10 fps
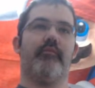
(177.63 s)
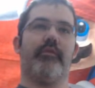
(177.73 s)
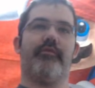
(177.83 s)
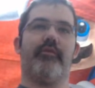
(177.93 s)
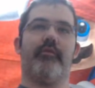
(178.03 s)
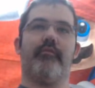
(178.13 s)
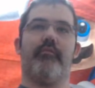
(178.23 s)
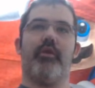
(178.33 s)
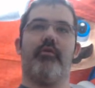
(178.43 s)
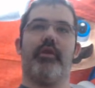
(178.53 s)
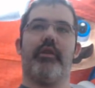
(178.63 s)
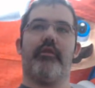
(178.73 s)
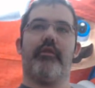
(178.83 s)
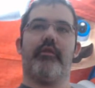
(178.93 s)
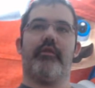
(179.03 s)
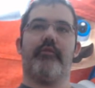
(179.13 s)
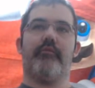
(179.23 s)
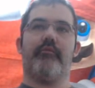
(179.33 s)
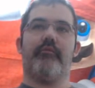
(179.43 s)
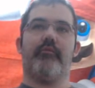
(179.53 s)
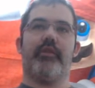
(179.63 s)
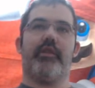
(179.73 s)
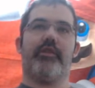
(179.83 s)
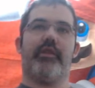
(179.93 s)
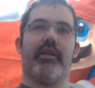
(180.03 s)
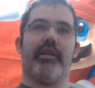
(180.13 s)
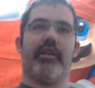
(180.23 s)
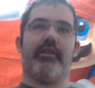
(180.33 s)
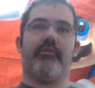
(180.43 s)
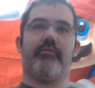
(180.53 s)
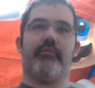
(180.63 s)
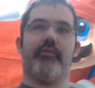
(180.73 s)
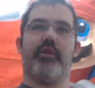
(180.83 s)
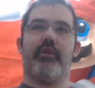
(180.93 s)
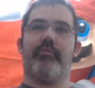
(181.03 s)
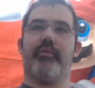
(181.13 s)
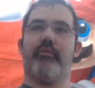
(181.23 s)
different mode here, and then this you kind of got to jump.